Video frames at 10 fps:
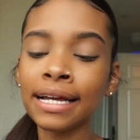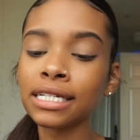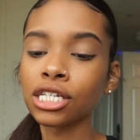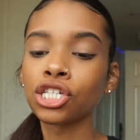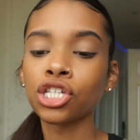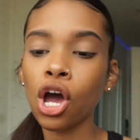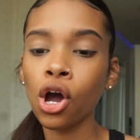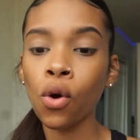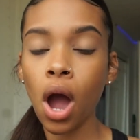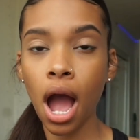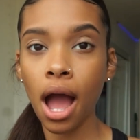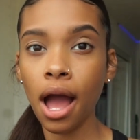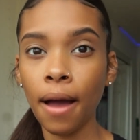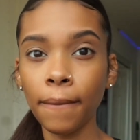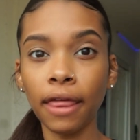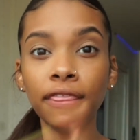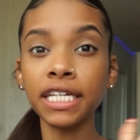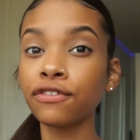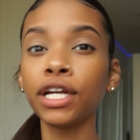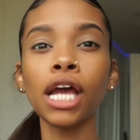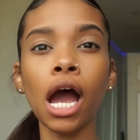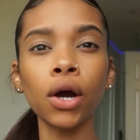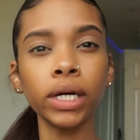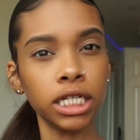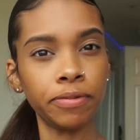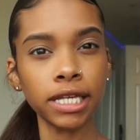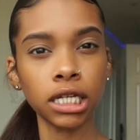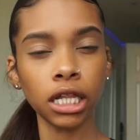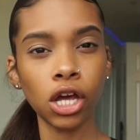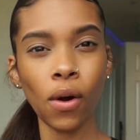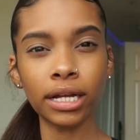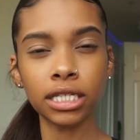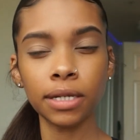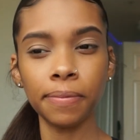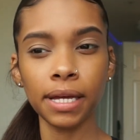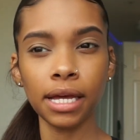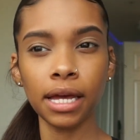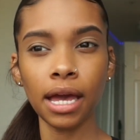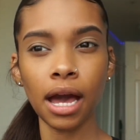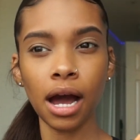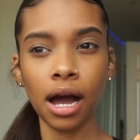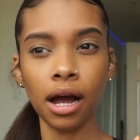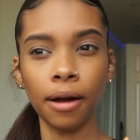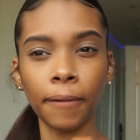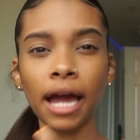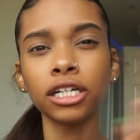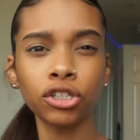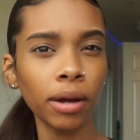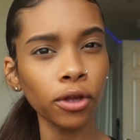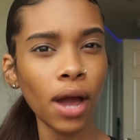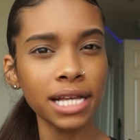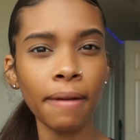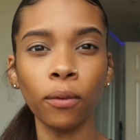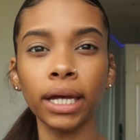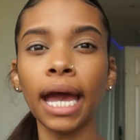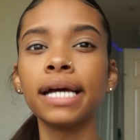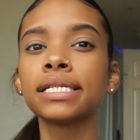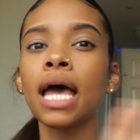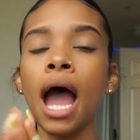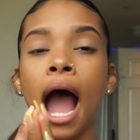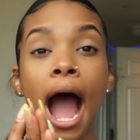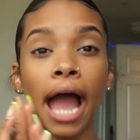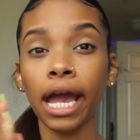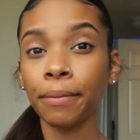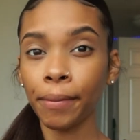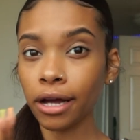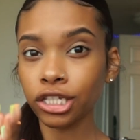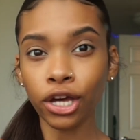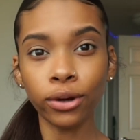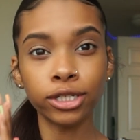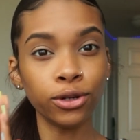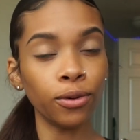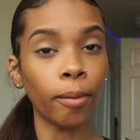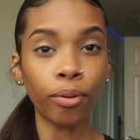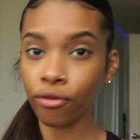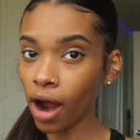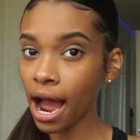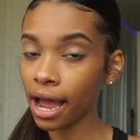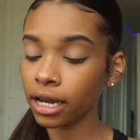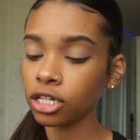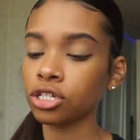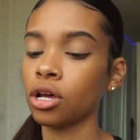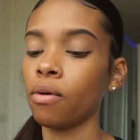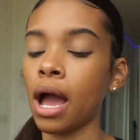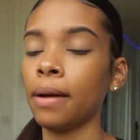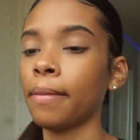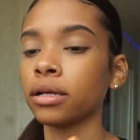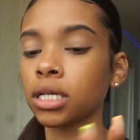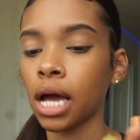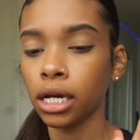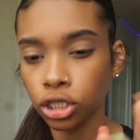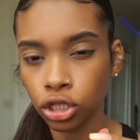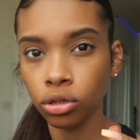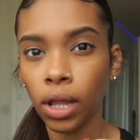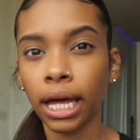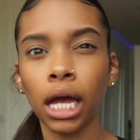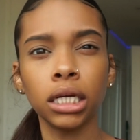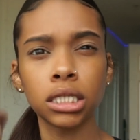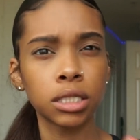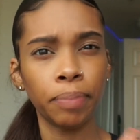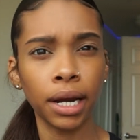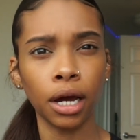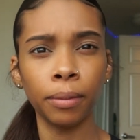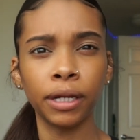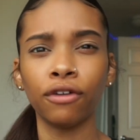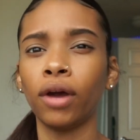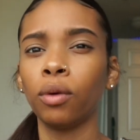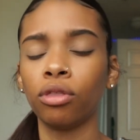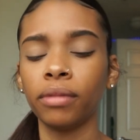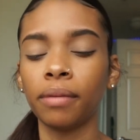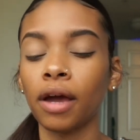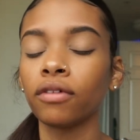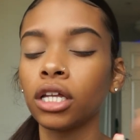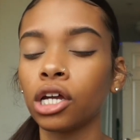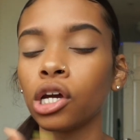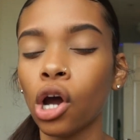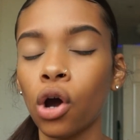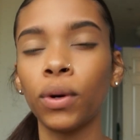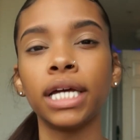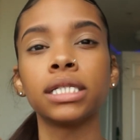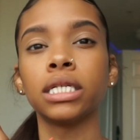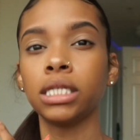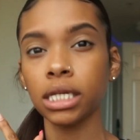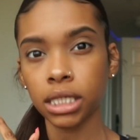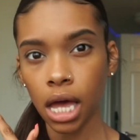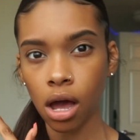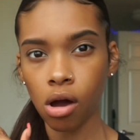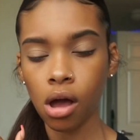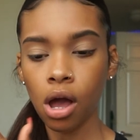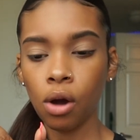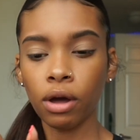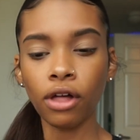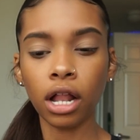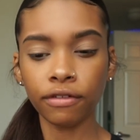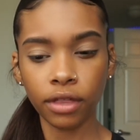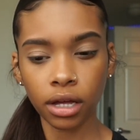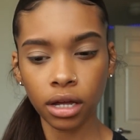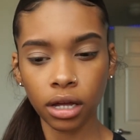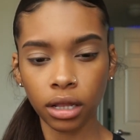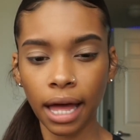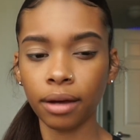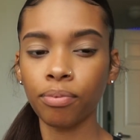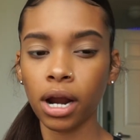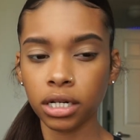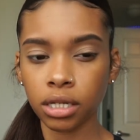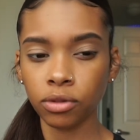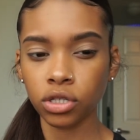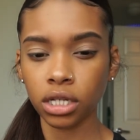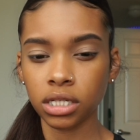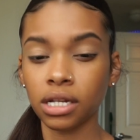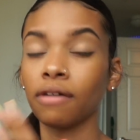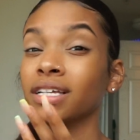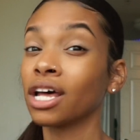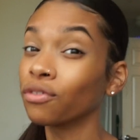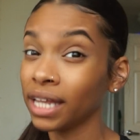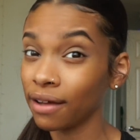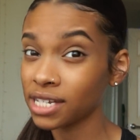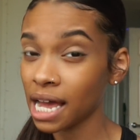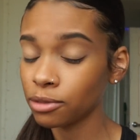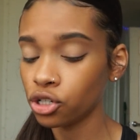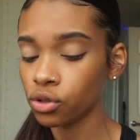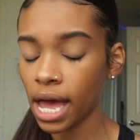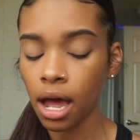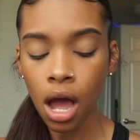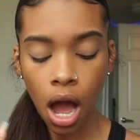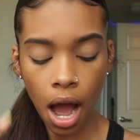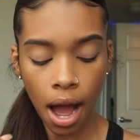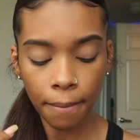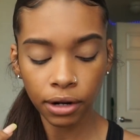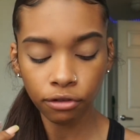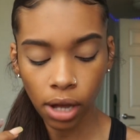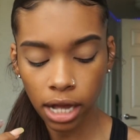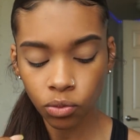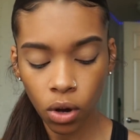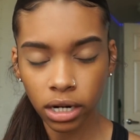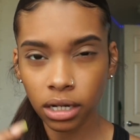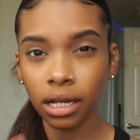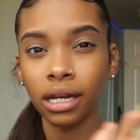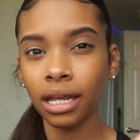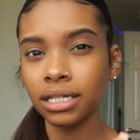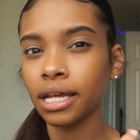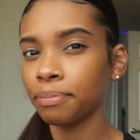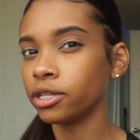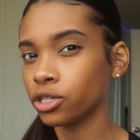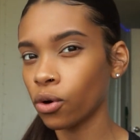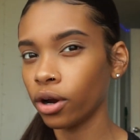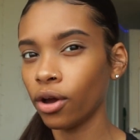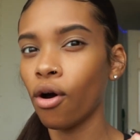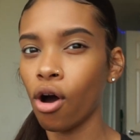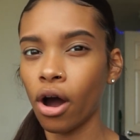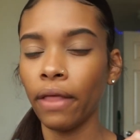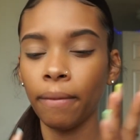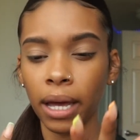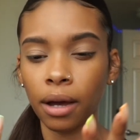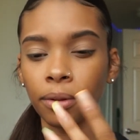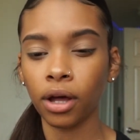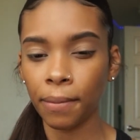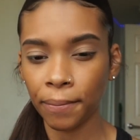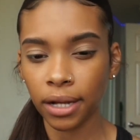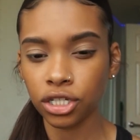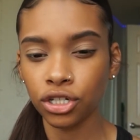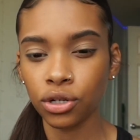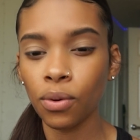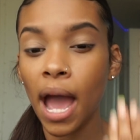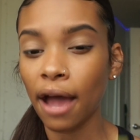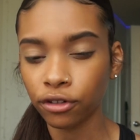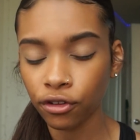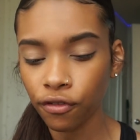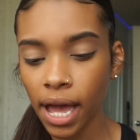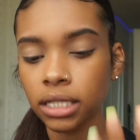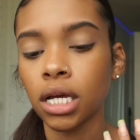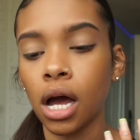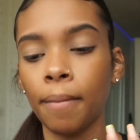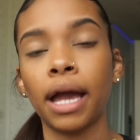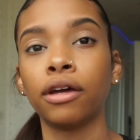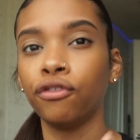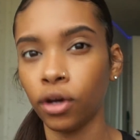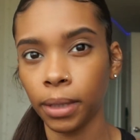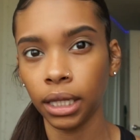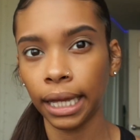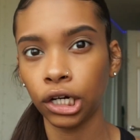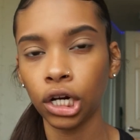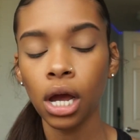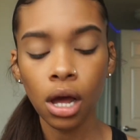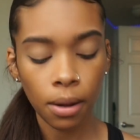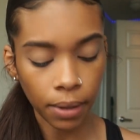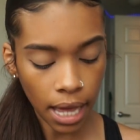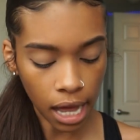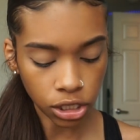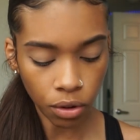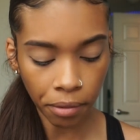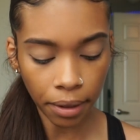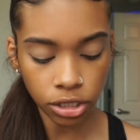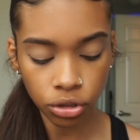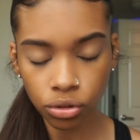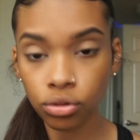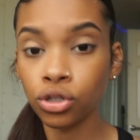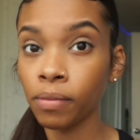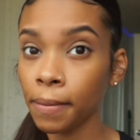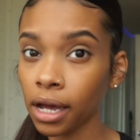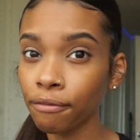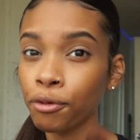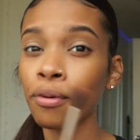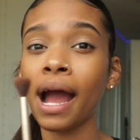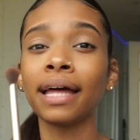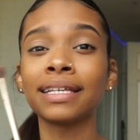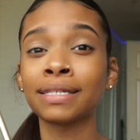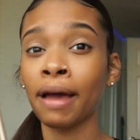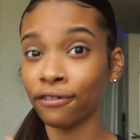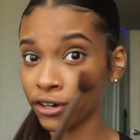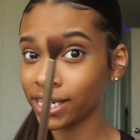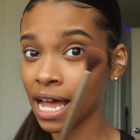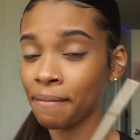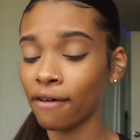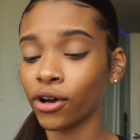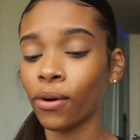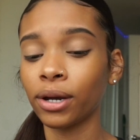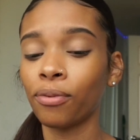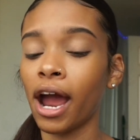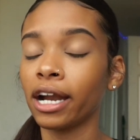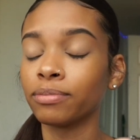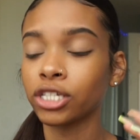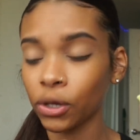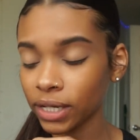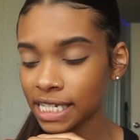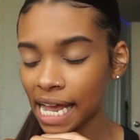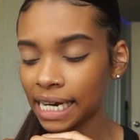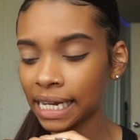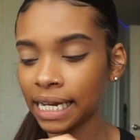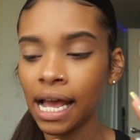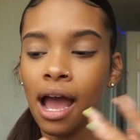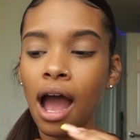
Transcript: So this video is basically going to be kind of showing you guys my weekend. I am about to go to Pride, so I'm about to kind of do like a sped up get ready with me. I'm not really gonna go into detail with all of the like products I'm using and stuff because I don't really have time to do that, but if you guys wanted an in-depth tutorial on the makeup look I'm about to do after the fact, I can film it later. But yeah, so I'm about to do my makeup for Pride. This is my first time ever going to Pride. I'm so excited.